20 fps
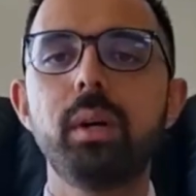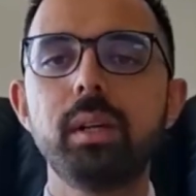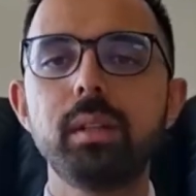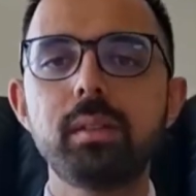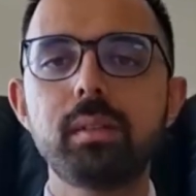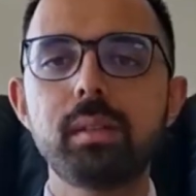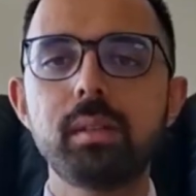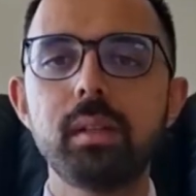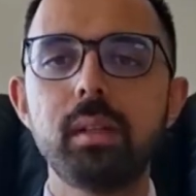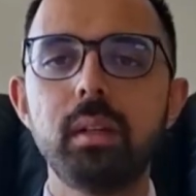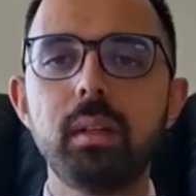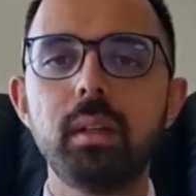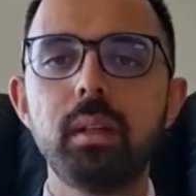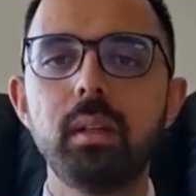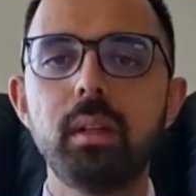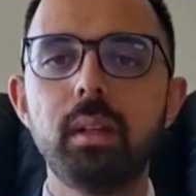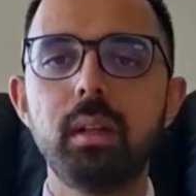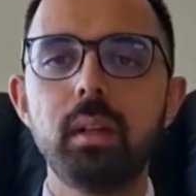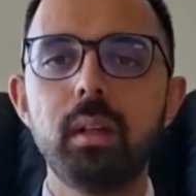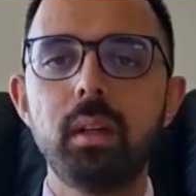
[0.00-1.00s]
words,
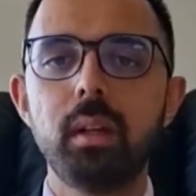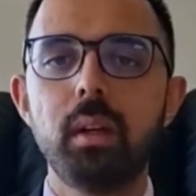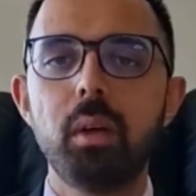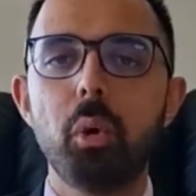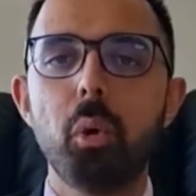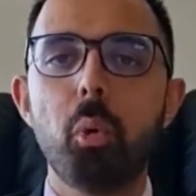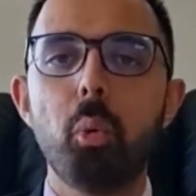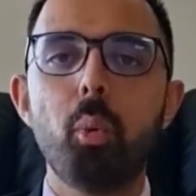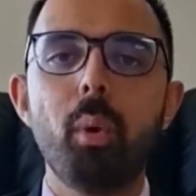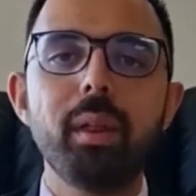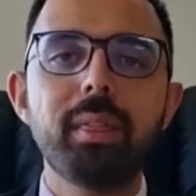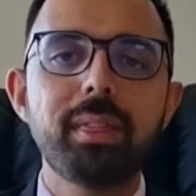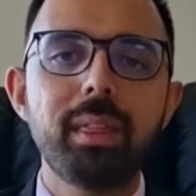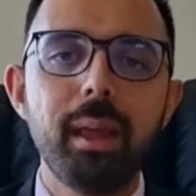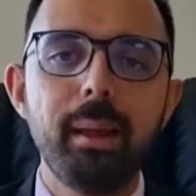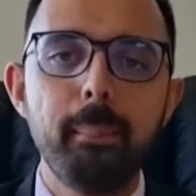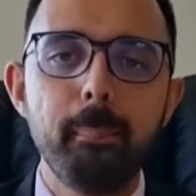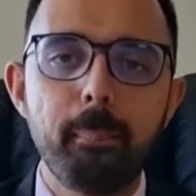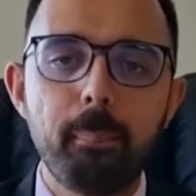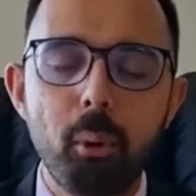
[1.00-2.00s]
what
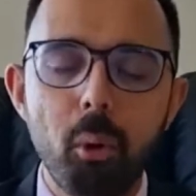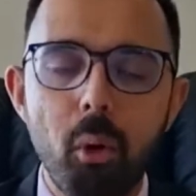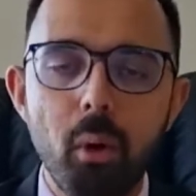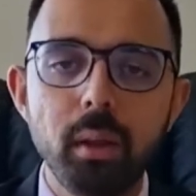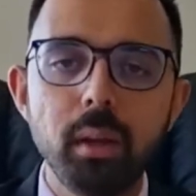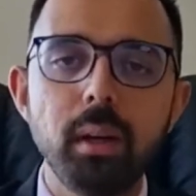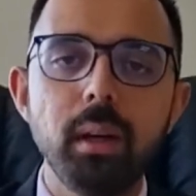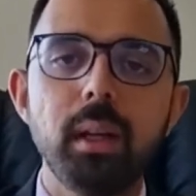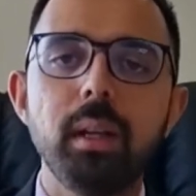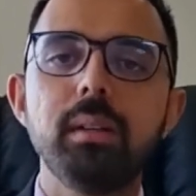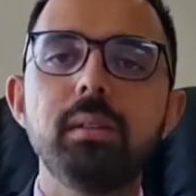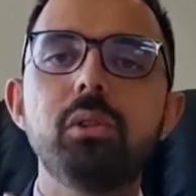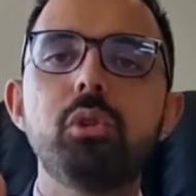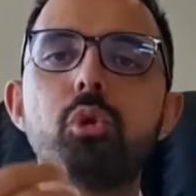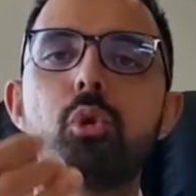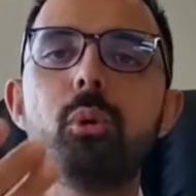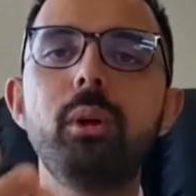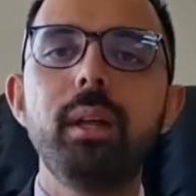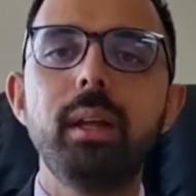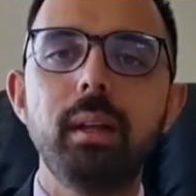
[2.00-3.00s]
the employer is
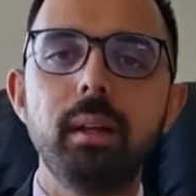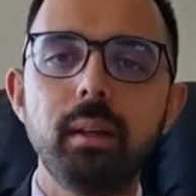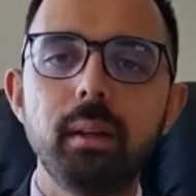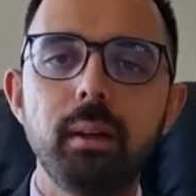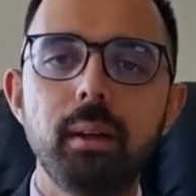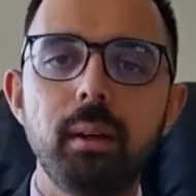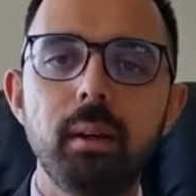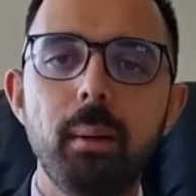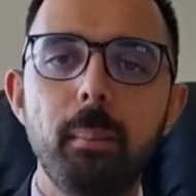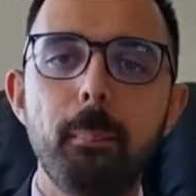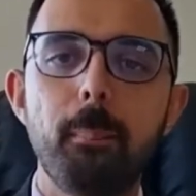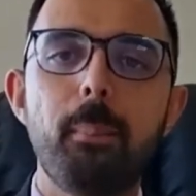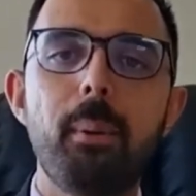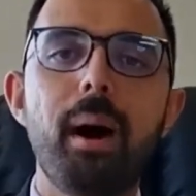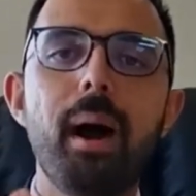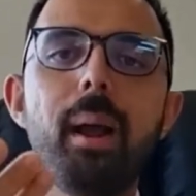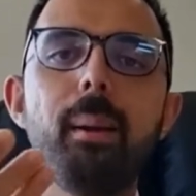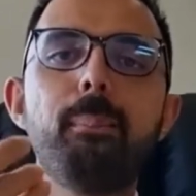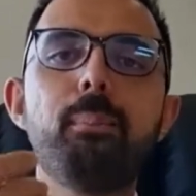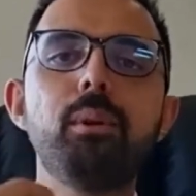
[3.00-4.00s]
doing
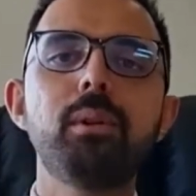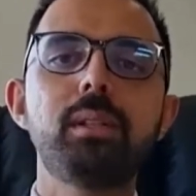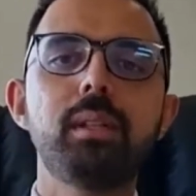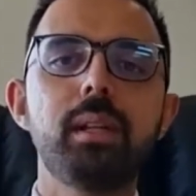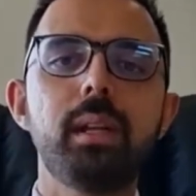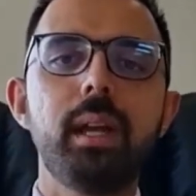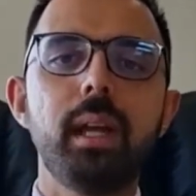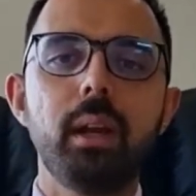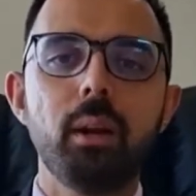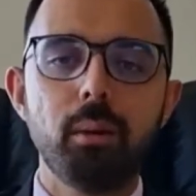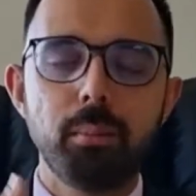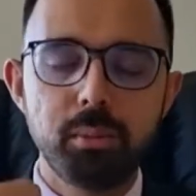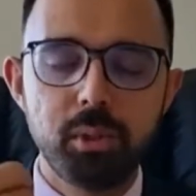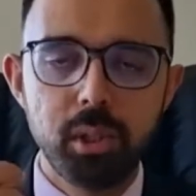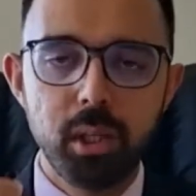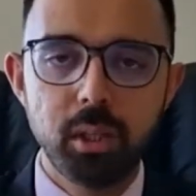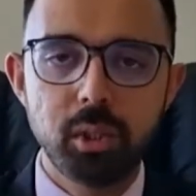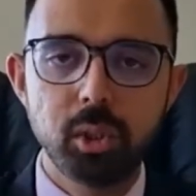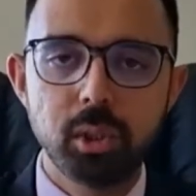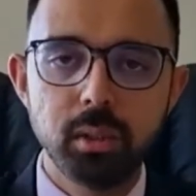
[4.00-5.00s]
by putting in
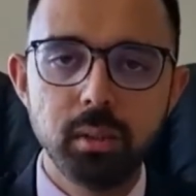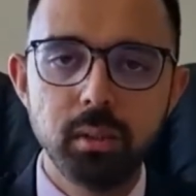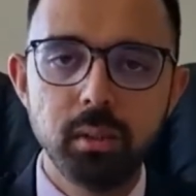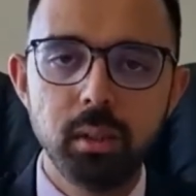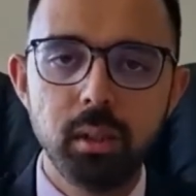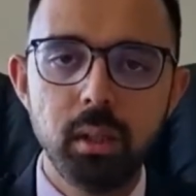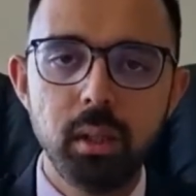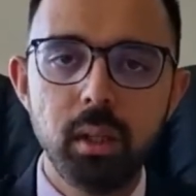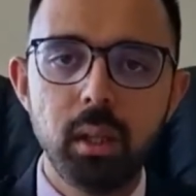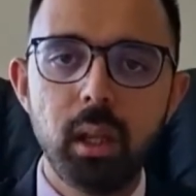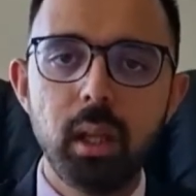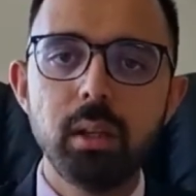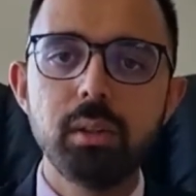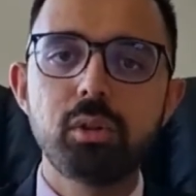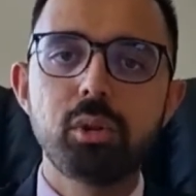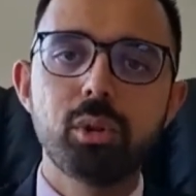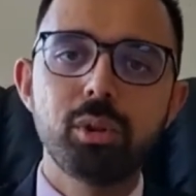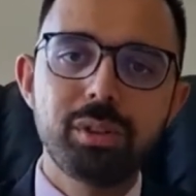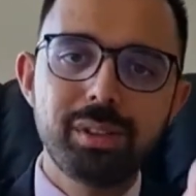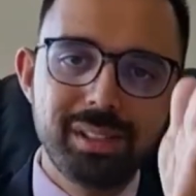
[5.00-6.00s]
objection
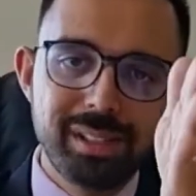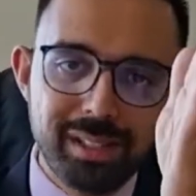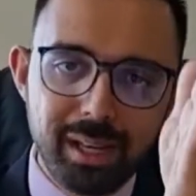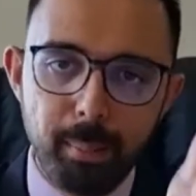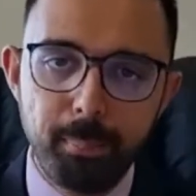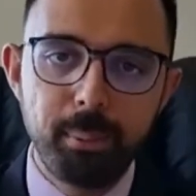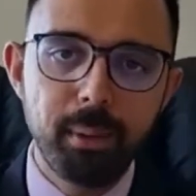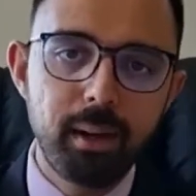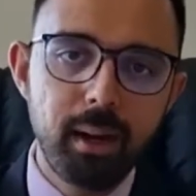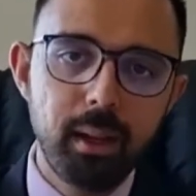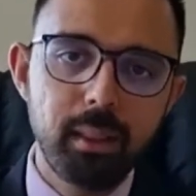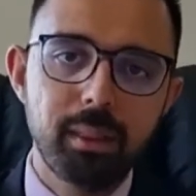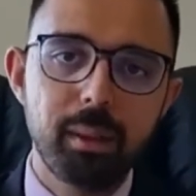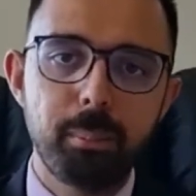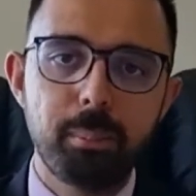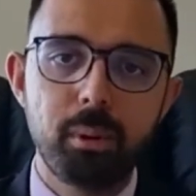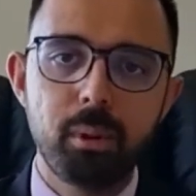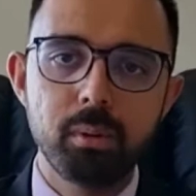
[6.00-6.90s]
is to separate the